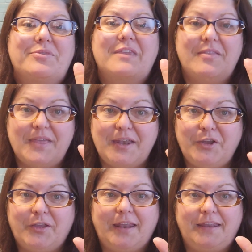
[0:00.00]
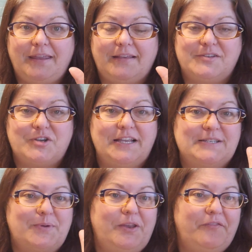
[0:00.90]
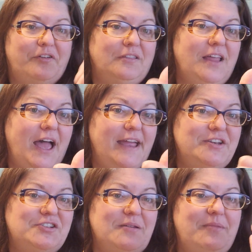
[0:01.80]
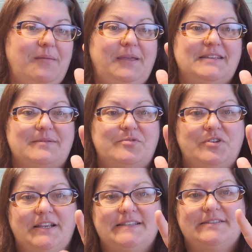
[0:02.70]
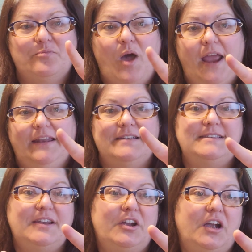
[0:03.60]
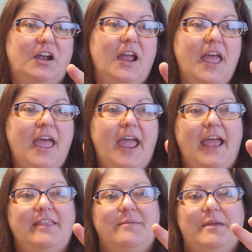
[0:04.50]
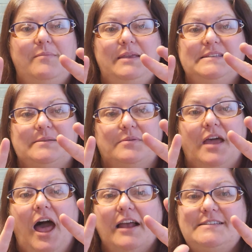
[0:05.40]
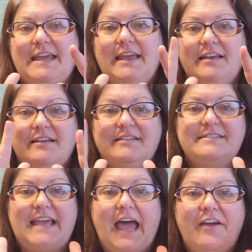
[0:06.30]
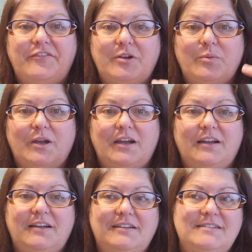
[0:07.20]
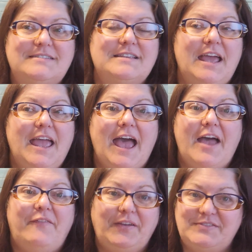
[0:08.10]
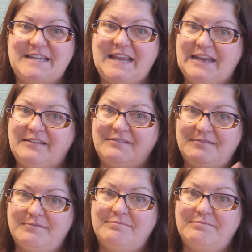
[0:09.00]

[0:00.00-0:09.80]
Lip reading: and then you're getting drinks for lunch, and maybe some drinks, wine at dinner, and then maybe some cocktails afterwards. 15